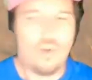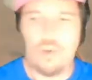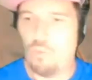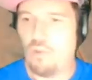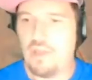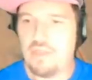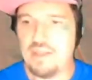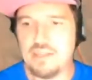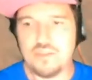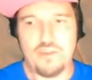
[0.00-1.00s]
Well, I think
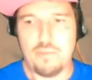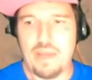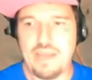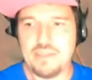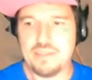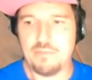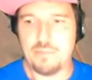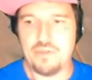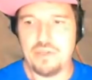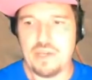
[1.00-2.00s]
that's all the basics of
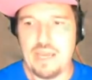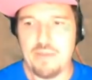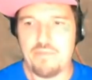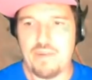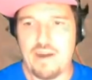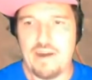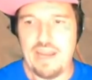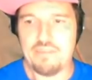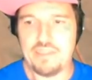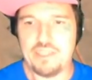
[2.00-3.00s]
building a campfire I
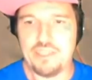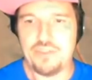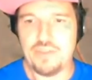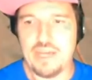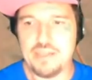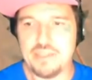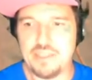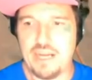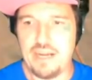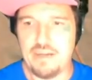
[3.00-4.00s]
have to teach you guys
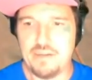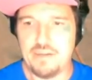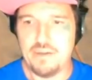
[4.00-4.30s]
today.